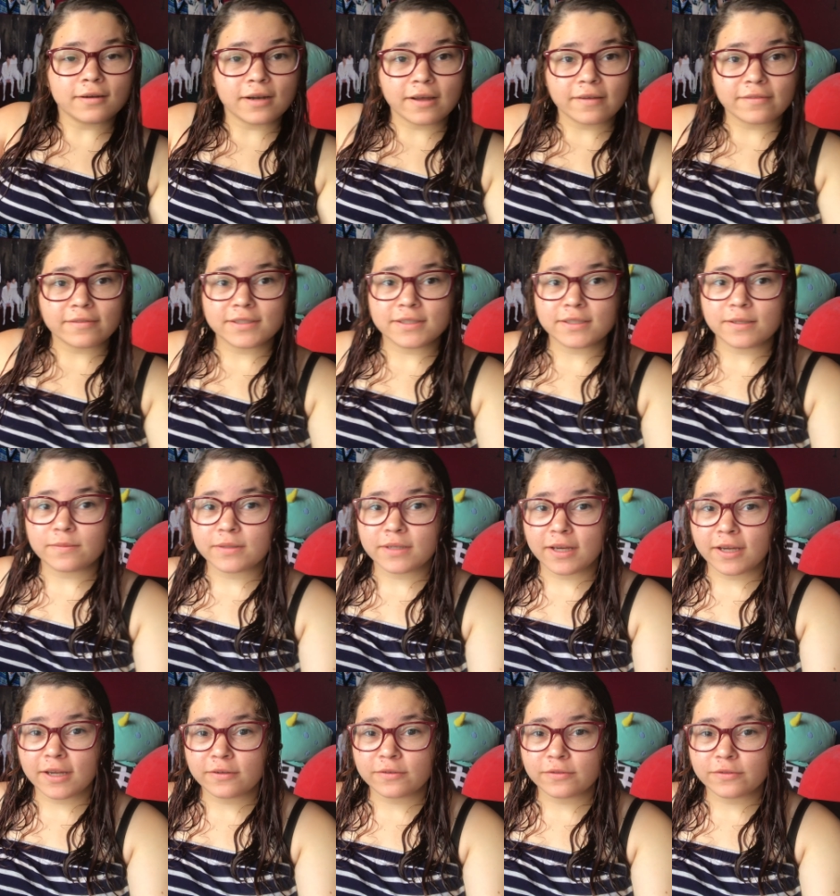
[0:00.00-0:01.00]
have the
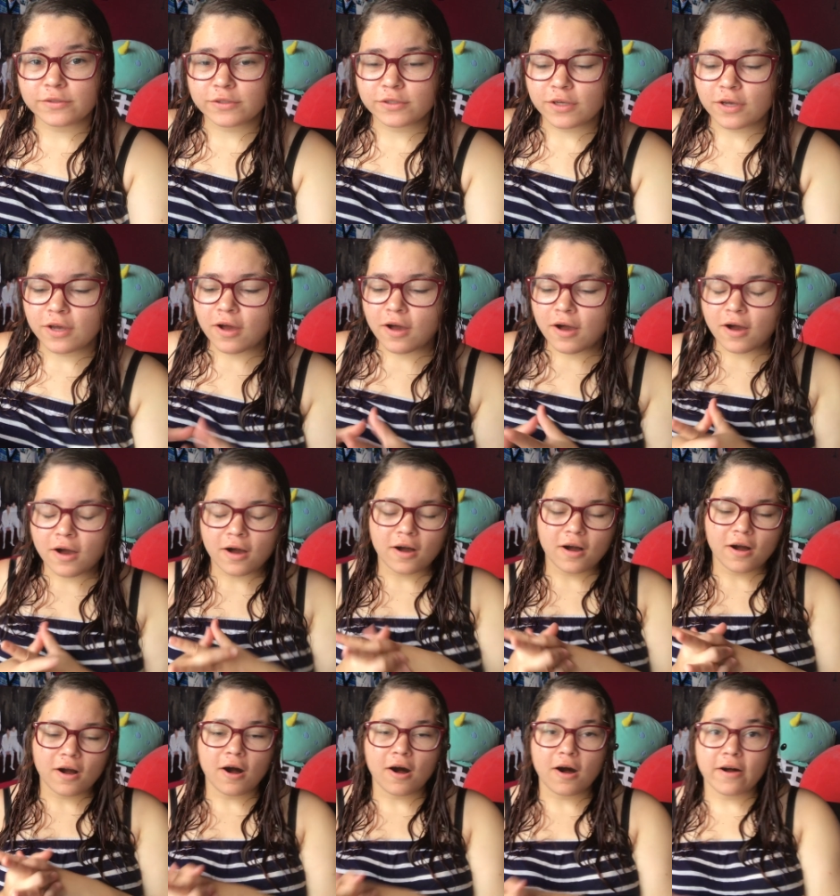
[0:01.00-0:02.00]
subtitles
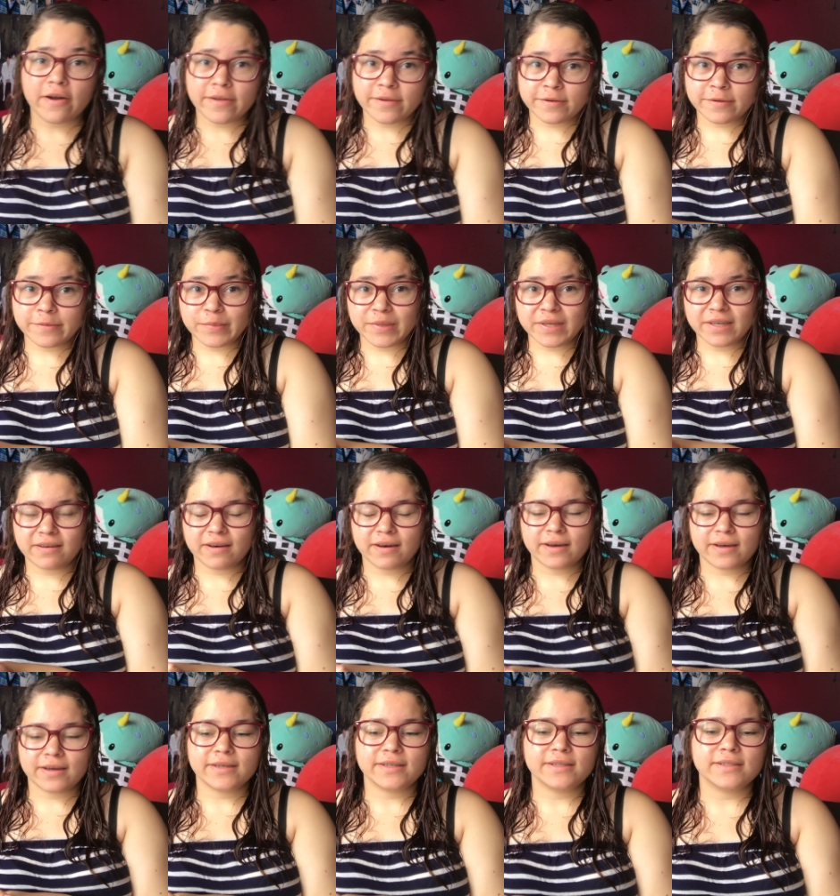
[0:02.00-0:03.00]
on
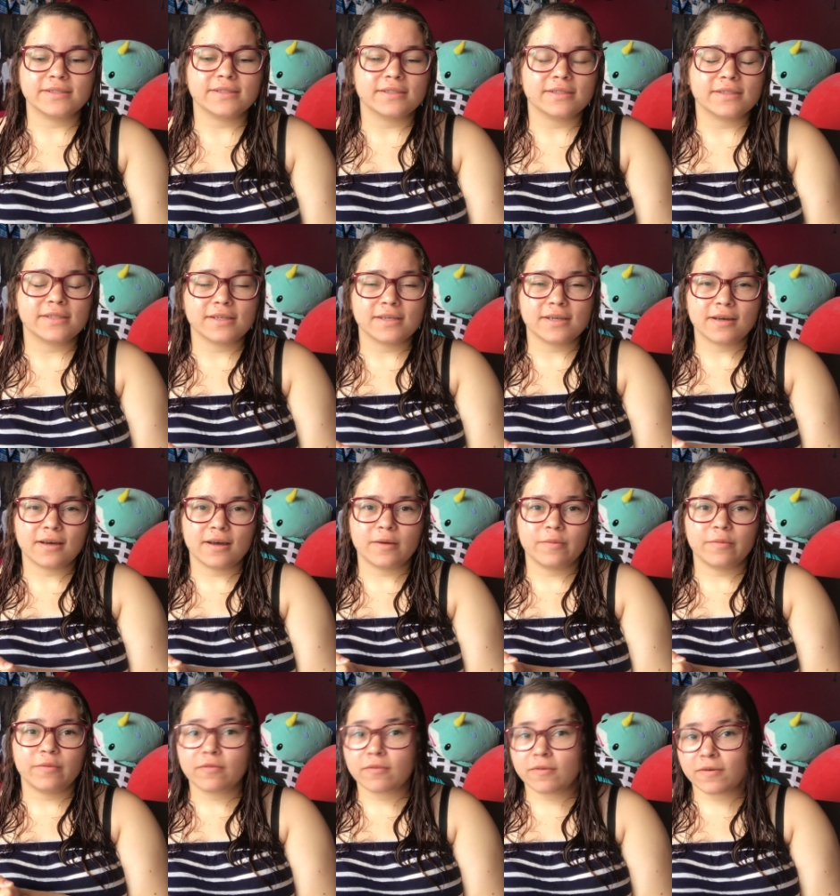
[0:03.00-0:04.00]
because
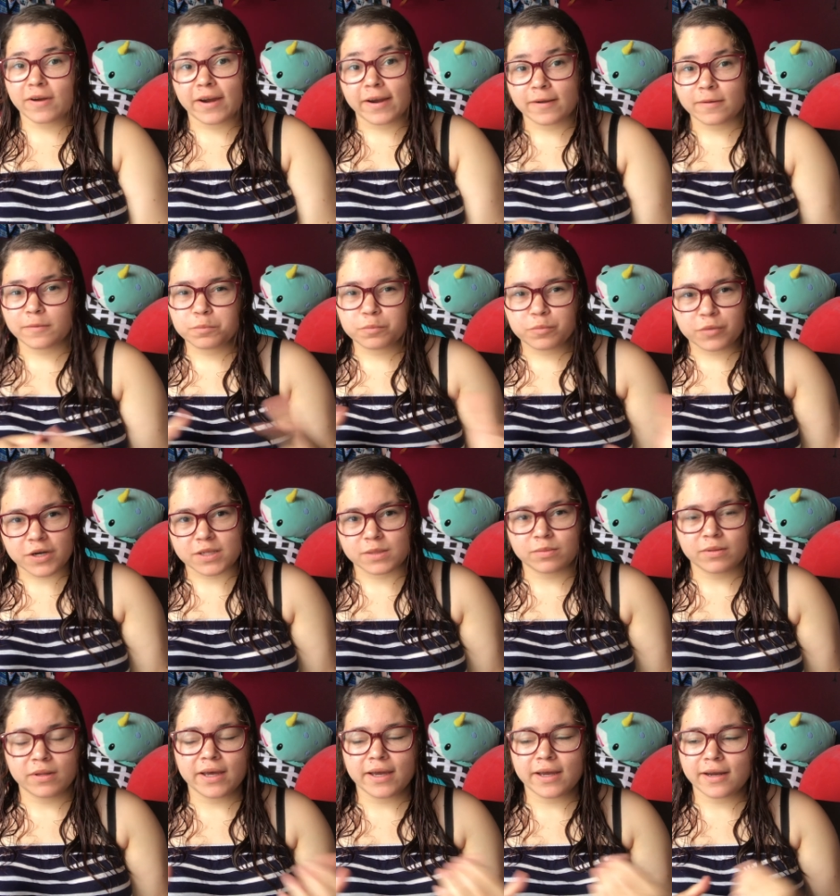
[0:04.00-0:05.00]
before I press
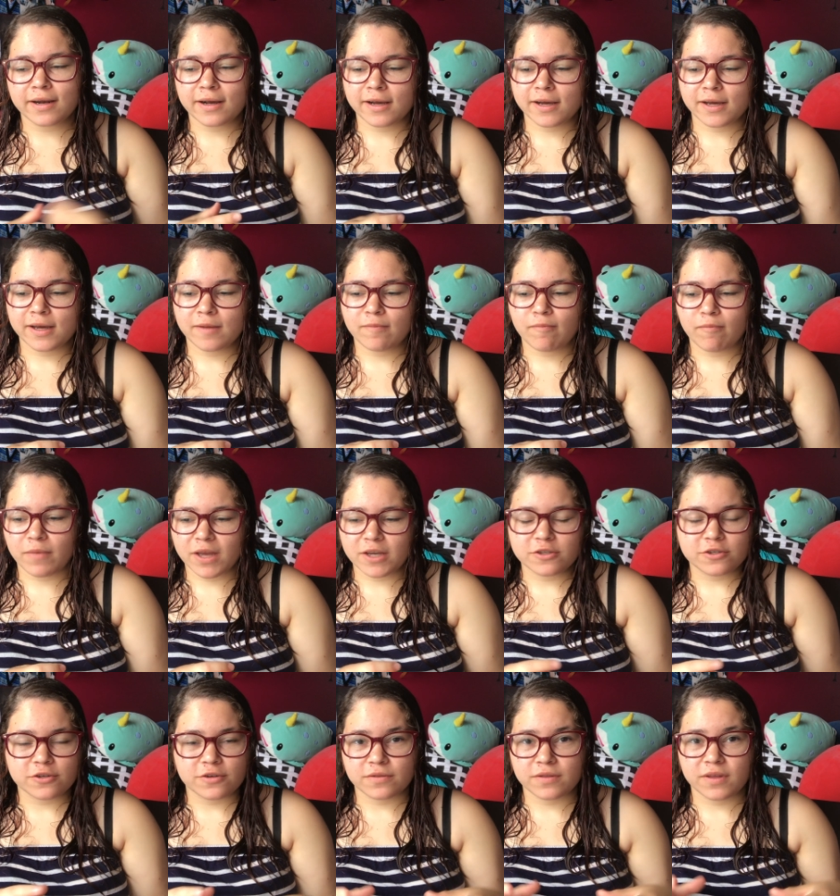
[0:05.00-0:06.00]
played, I made
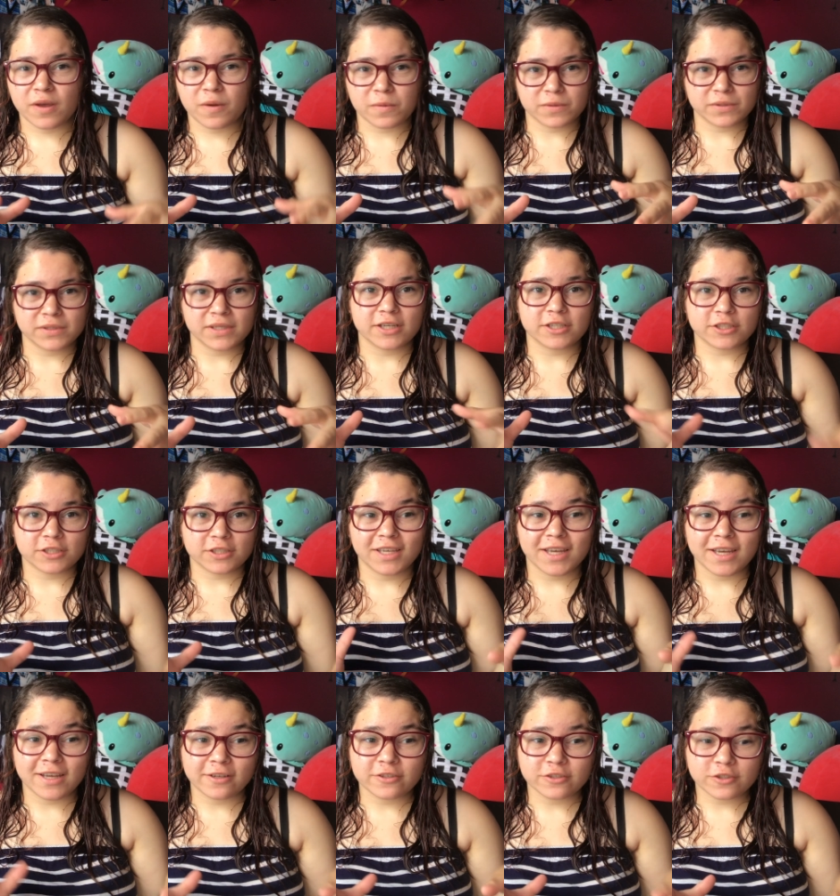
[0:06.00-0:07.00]
sure they were actually
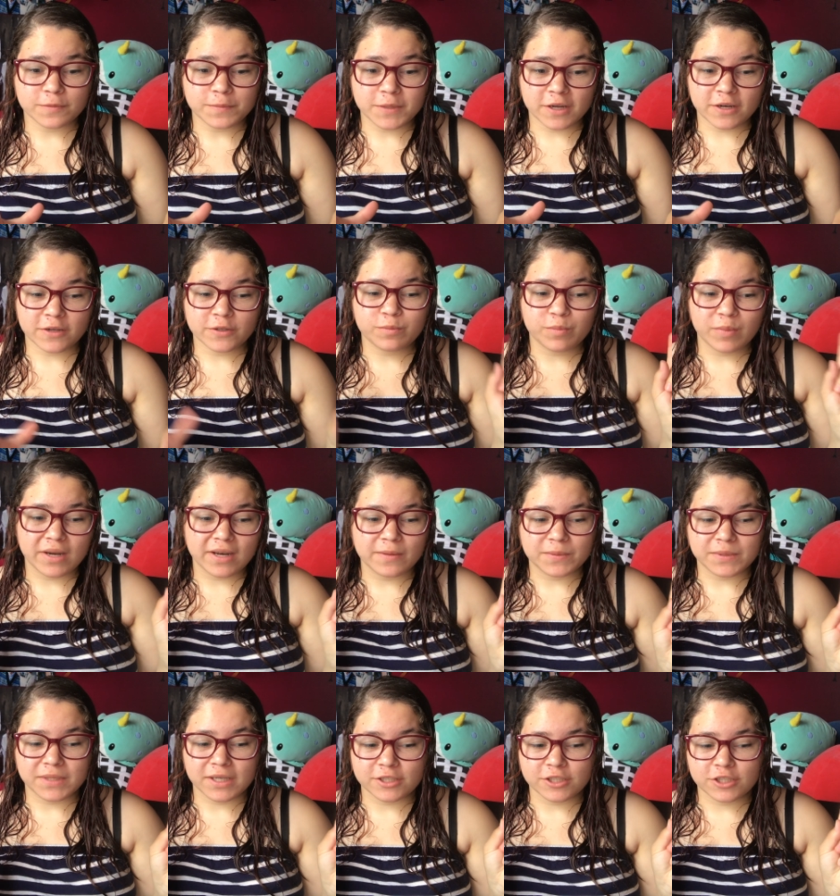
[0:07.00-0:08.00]
English subtitles, but it
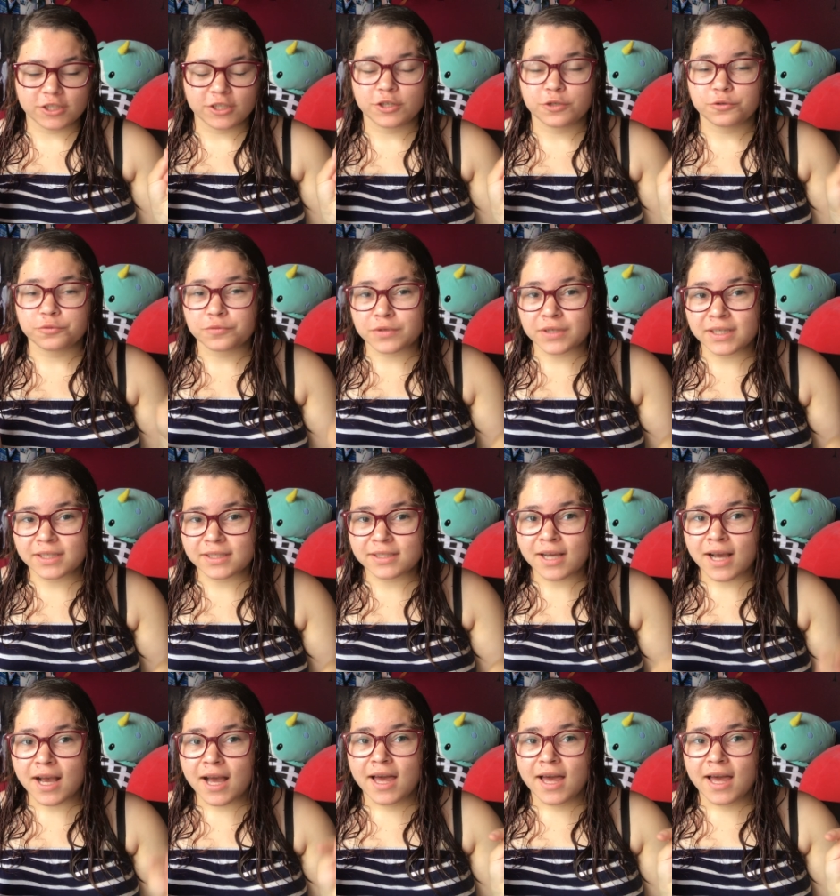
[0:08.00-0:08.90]
was actually in Korean,